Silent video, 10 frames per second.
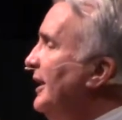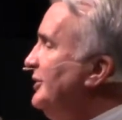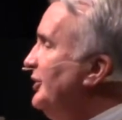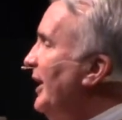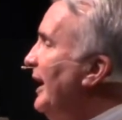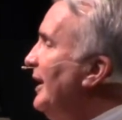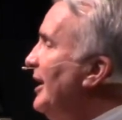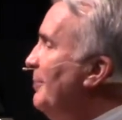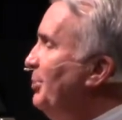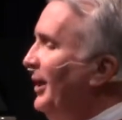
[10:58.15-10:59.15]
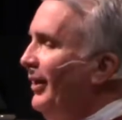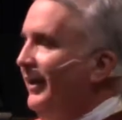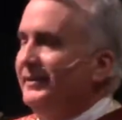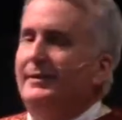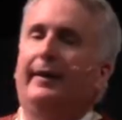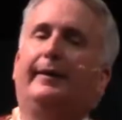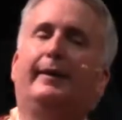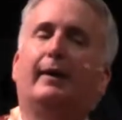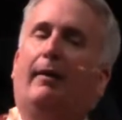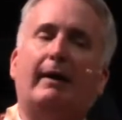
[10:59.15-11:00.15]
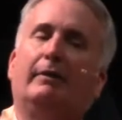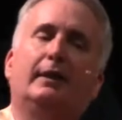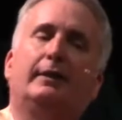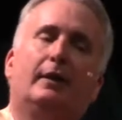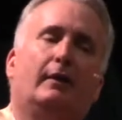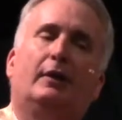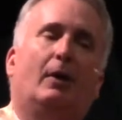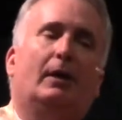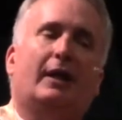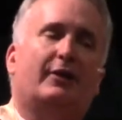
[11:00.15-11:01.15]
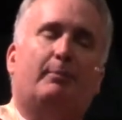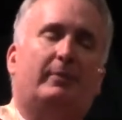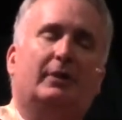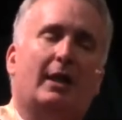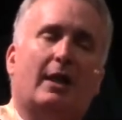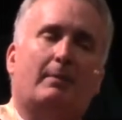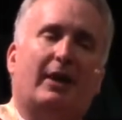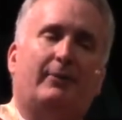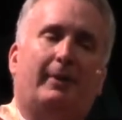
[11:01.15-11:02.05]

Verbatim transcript: saying in that prayer is, you know, I really don't know a lot, a lot about